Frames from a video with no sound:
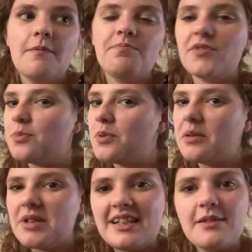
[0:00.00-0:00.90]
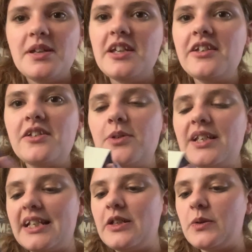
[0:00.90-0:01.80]
and just putting my CP's notes
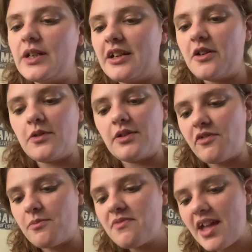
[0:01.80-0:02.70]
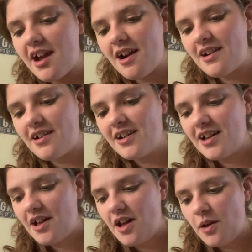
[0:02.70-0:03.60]
into it and going from there.
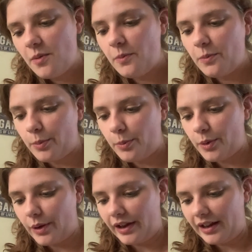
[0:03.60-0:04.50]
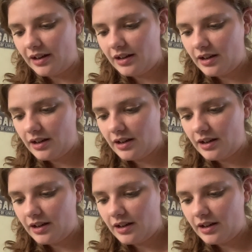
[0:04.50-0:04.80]
But